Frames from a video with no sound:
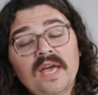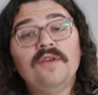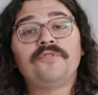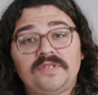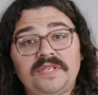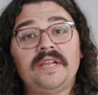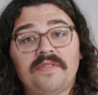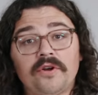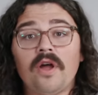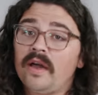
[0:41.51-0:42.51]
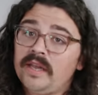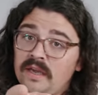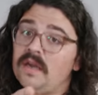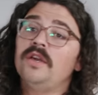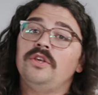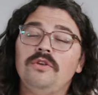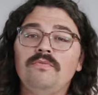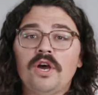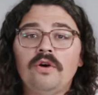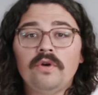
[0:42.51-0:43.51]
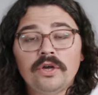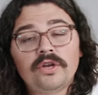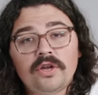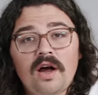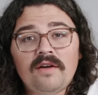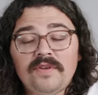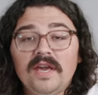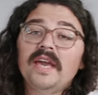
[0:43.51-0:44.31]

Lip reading: If you're sitting there nodding, you know good coffee.